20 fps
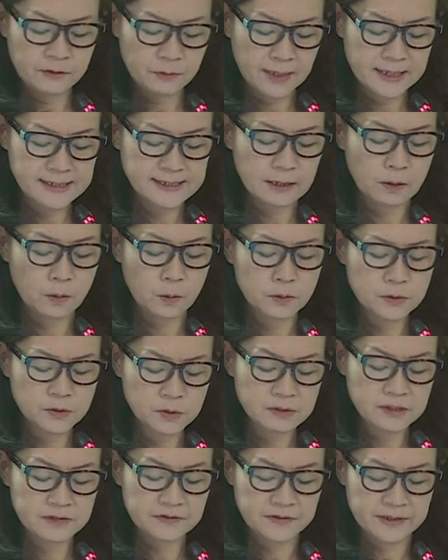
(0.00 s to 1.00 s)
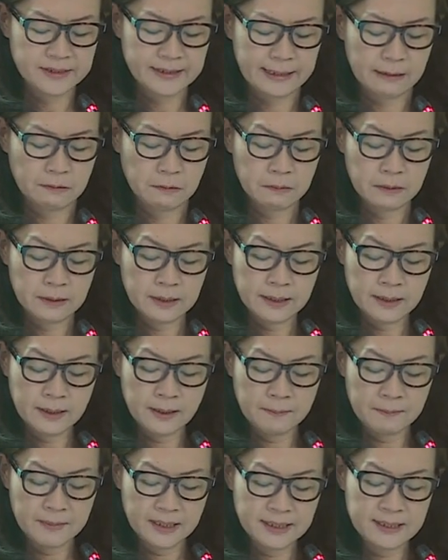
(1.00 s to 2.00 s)
Threats are also different now.
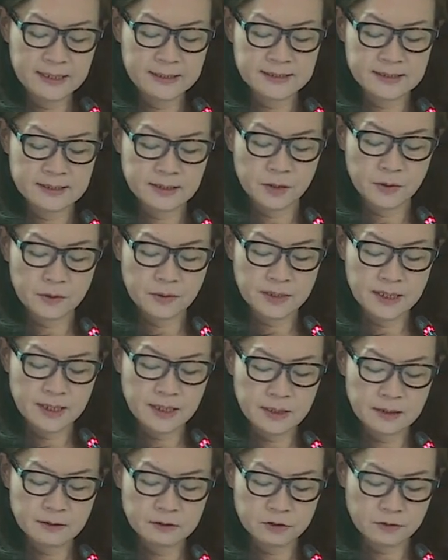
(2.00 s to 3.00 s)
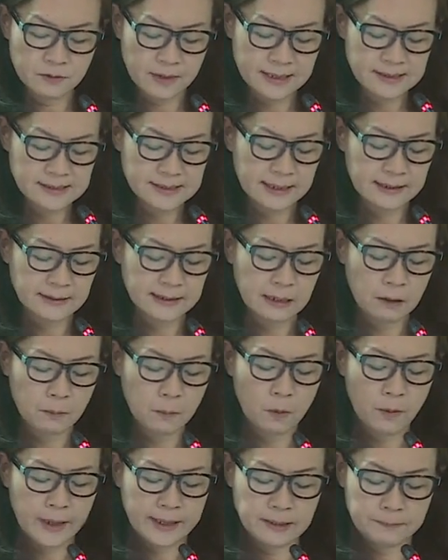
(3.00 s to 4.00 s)
Many security threats are now
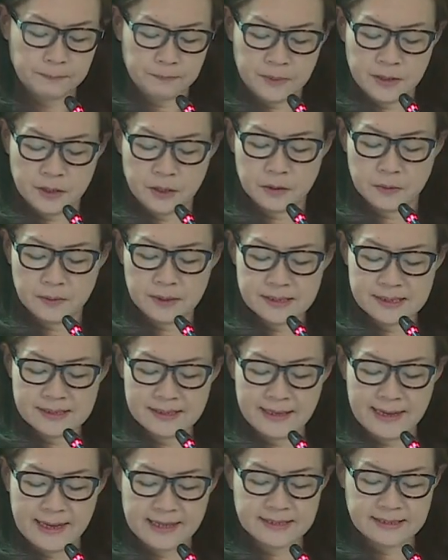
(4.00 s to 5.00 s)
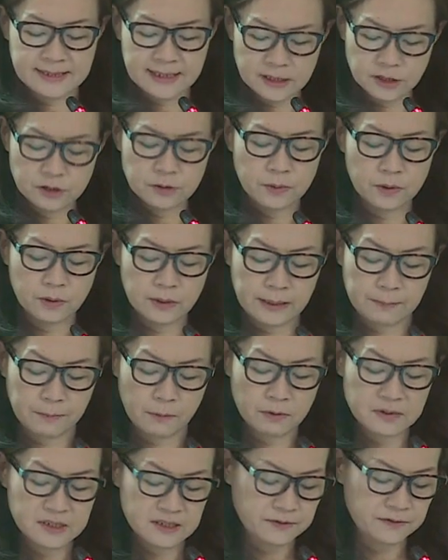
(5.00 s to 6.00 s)
more ambiguous, less tangible, and
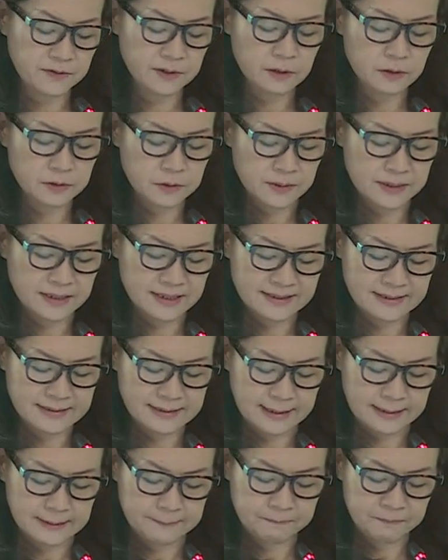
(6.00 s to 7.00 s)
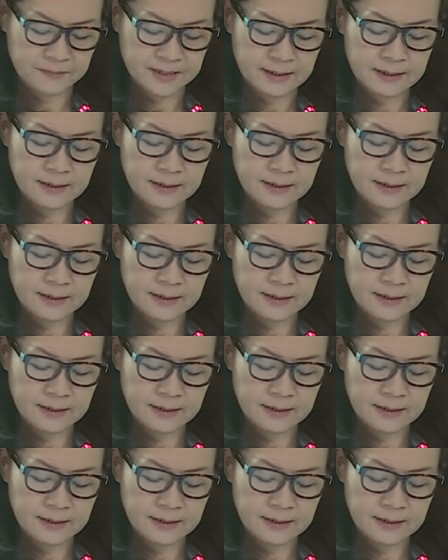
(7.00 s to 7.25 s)
more difficult to understand.